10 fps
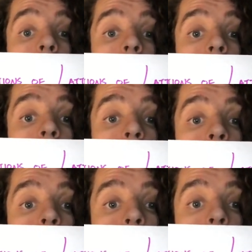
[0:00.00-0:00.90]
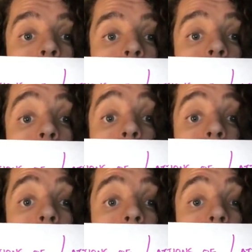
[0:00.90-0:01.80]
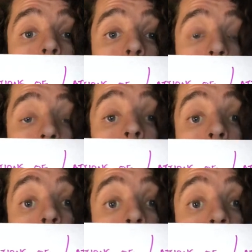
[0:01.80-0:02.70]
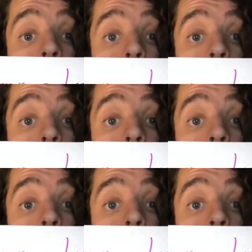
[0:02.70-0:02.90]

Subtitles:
Of course, when you say a latte,